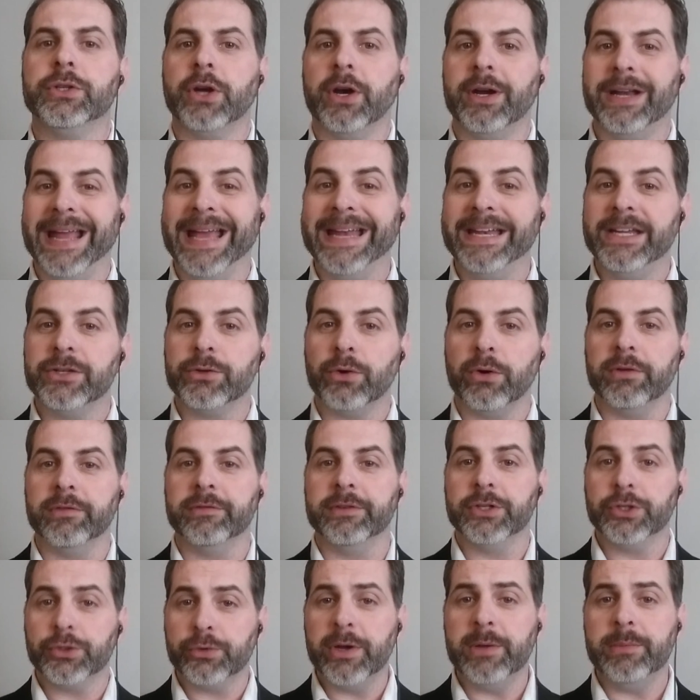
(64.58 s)
start any sort of
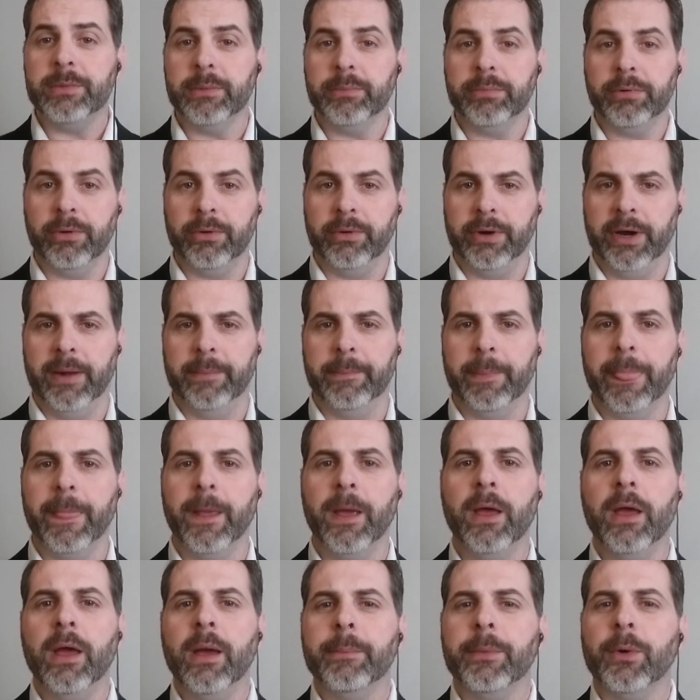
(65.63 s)
a treatment program.
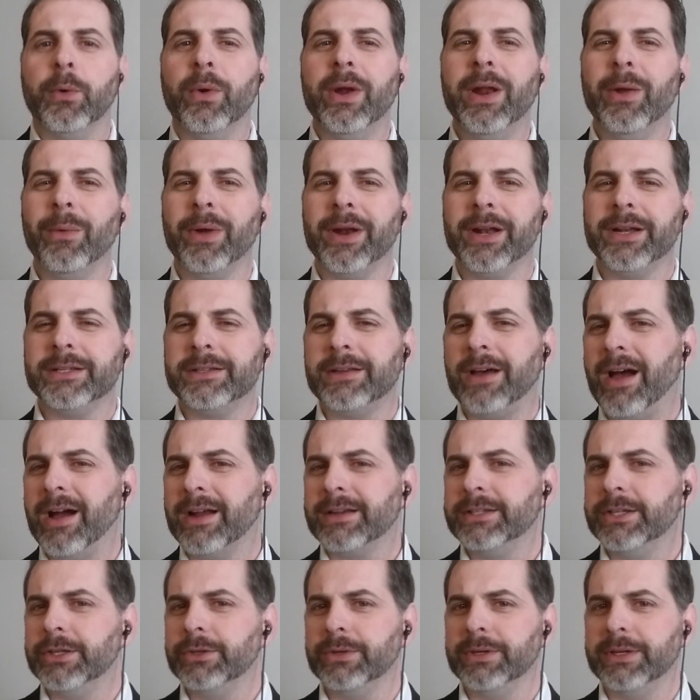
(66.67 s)
But what I want to
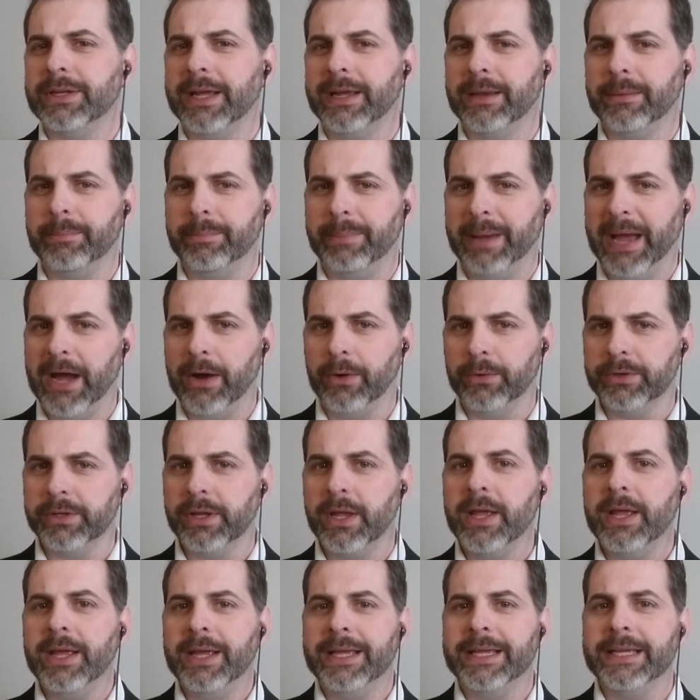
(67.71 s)
talk to you today about
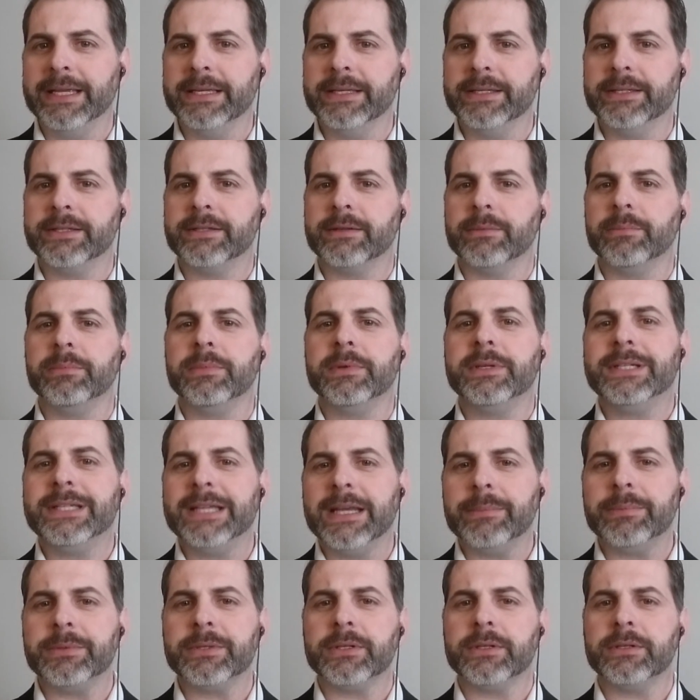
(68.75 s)
is some
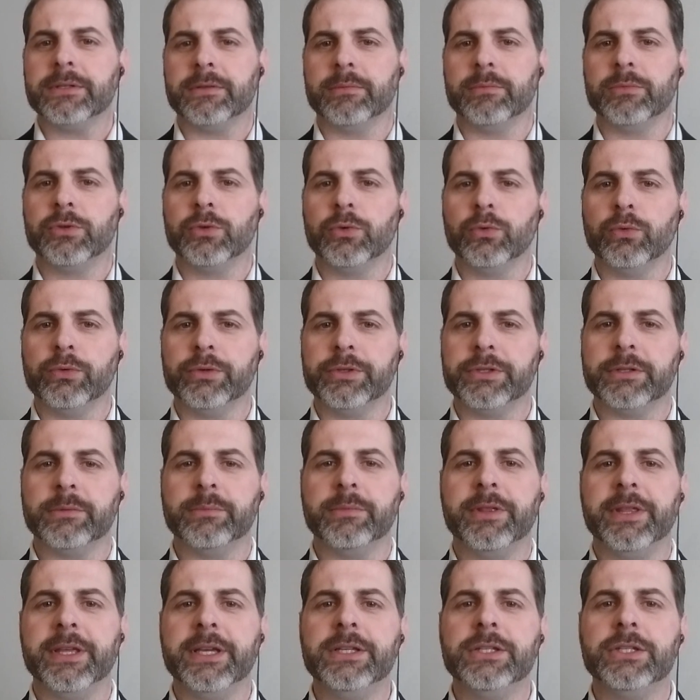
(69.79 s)
tips, some tools,
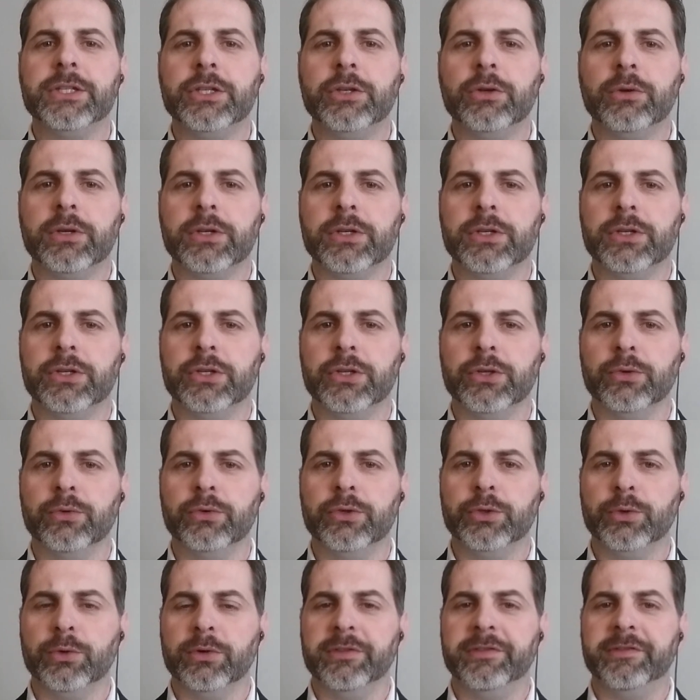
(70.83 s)
some things that you can do
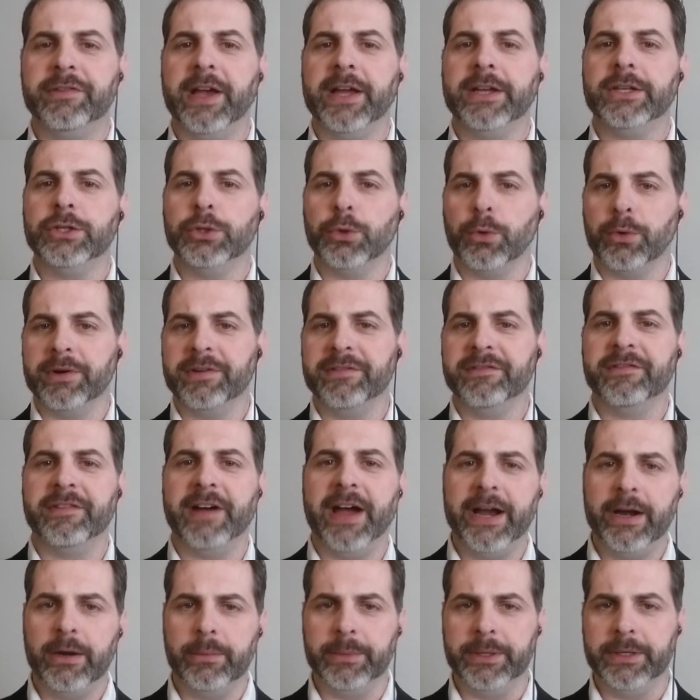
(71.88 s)
to affect your
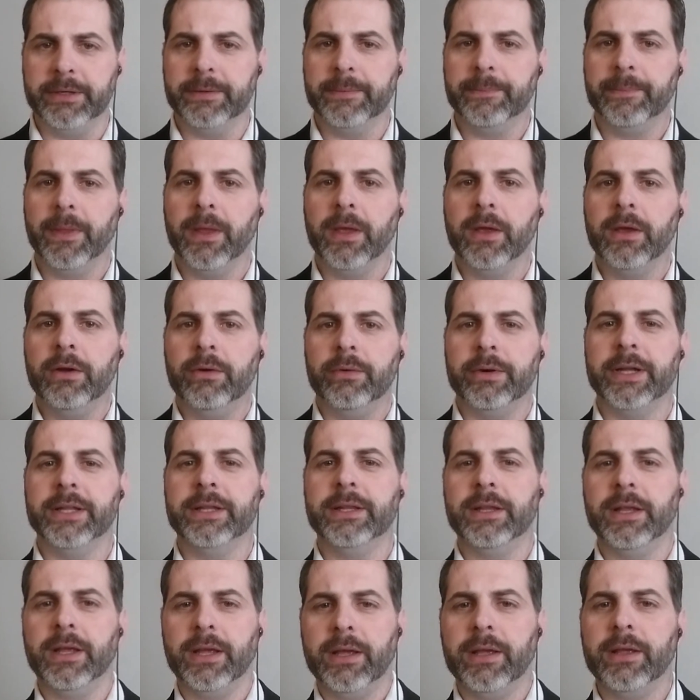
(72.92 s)
environment, right?
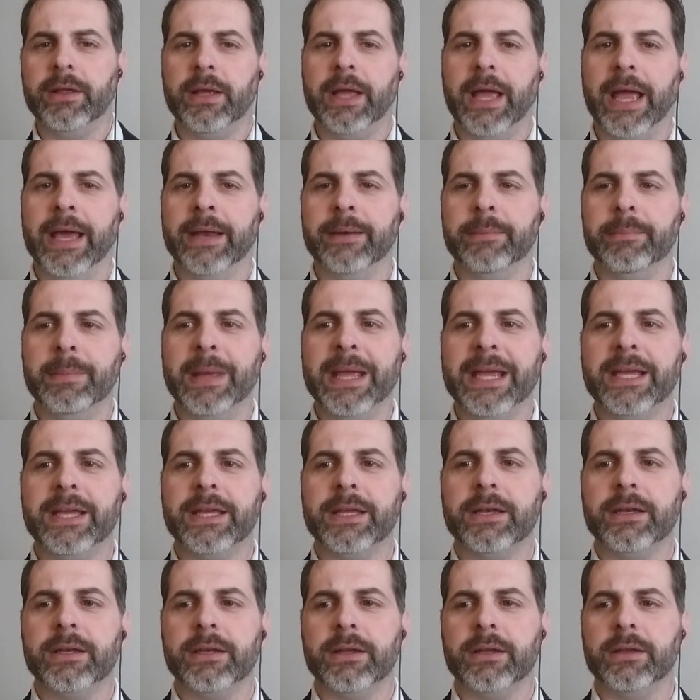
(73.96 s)
And make
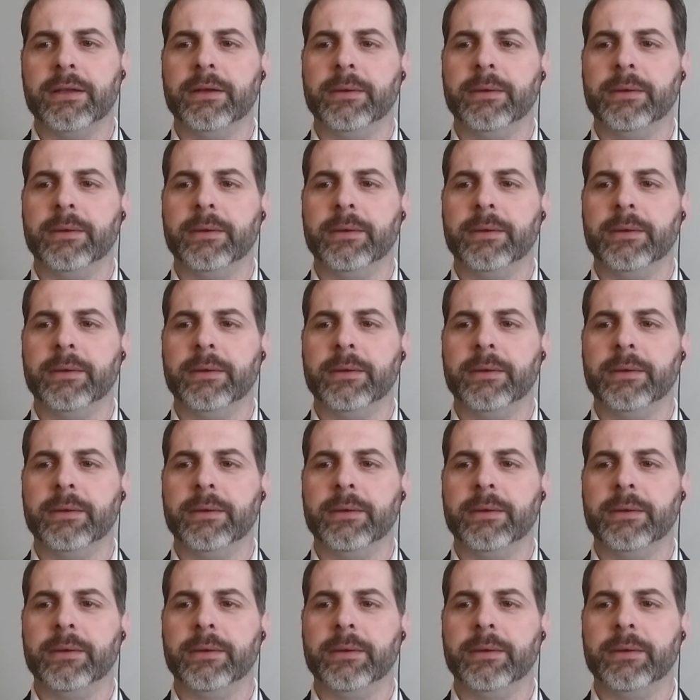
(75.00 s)
it